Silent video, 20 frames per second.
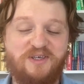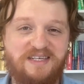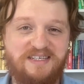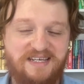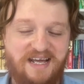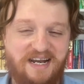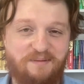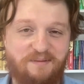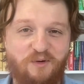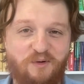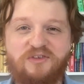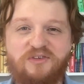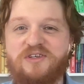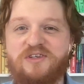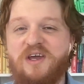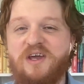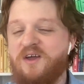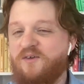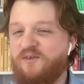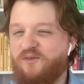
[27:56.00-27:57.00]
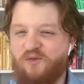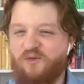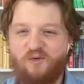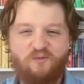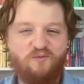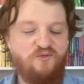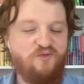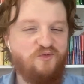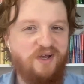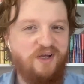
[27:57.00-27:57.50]
these animals
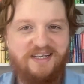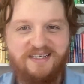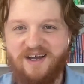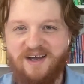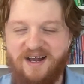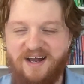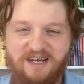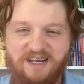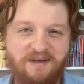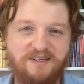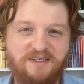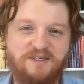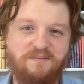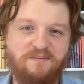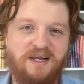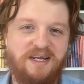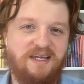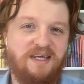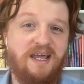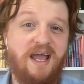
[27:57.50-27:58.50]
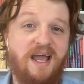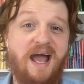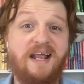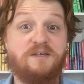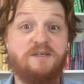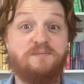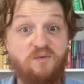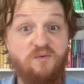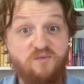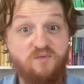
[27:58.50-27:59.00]
for really tiny amounts of money, and
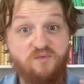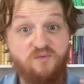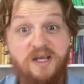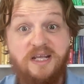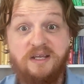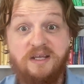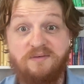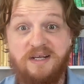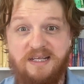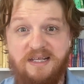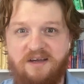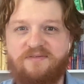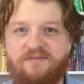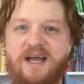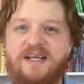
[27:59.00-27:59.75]
it's been really